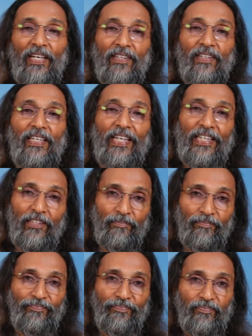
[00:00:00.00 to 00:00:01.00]
we are in.
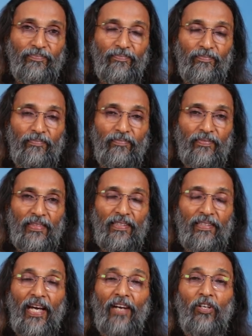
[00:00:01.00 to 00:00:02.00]

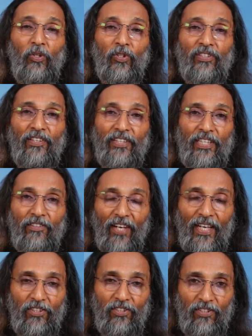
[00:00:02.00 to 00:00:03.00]
The evolutionary
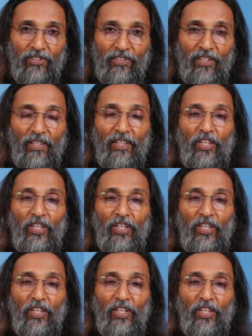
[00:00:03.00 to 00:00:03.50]
crisis.